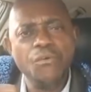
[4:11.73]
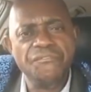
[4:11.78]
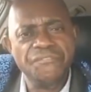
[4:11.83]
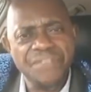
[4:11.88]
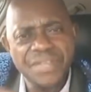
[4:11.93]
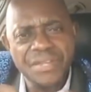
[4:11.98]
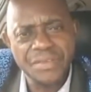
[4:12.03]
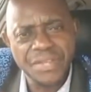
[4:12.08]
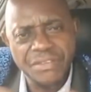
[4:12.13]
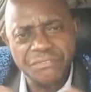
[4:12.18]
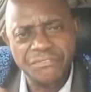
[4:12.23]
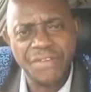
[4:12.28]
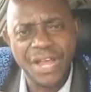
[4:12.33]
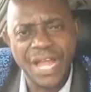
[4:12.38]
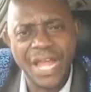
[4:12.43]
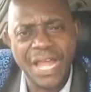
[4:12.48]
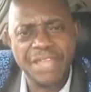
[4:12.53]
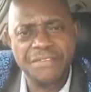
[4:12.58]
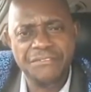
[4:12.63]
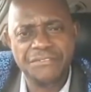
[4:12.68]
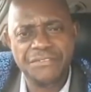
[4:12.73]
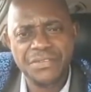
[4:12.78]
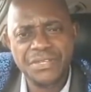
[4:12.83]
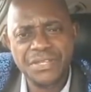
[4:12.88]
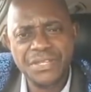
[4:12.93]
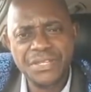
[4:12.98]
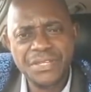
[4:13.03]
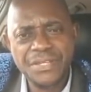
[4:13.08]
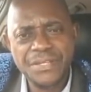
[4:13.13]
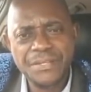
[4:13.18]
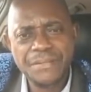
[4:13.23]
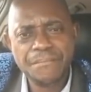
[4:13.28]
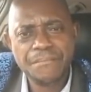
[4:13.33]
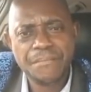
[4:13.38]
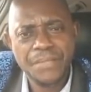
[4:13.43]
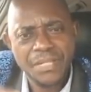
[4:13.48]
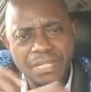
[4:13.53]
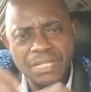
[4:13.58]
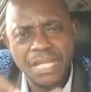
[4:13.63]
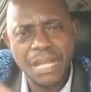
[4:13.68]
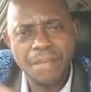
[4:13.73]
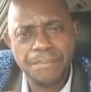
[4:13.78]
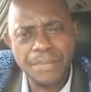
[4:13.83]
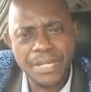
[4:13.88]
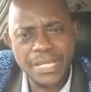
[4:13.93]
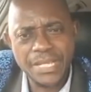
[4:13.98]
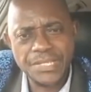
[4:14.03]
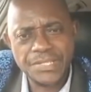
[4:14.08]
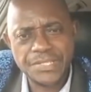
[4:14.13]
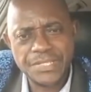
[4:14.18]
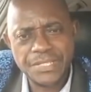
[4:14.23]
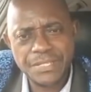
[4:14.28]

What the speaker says: feel revive that place.